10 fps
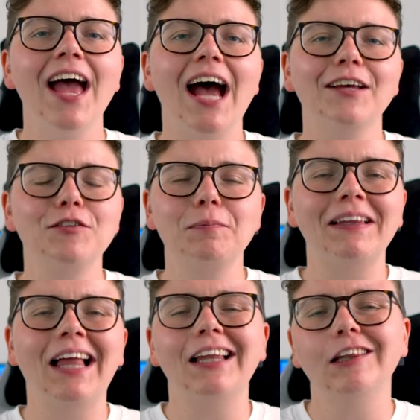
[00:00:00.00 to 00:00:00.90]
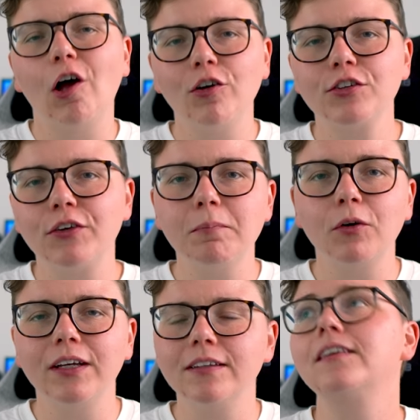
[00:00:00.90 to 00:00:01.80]
I spend like lottery
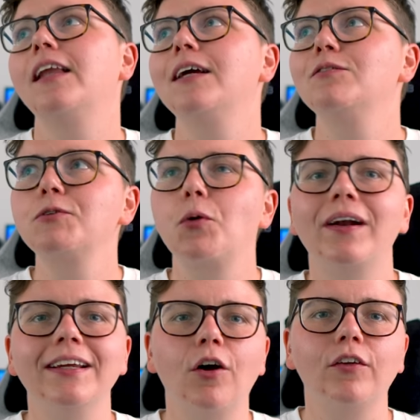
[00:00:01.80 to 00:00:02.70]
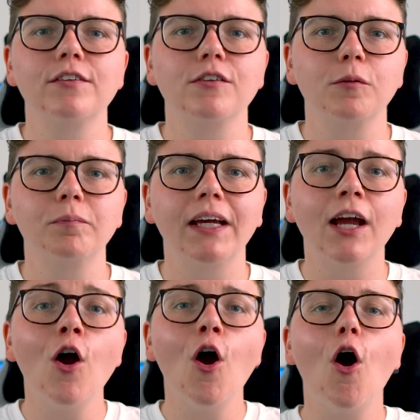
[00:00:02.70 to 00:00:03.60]
money, so like $20 or something,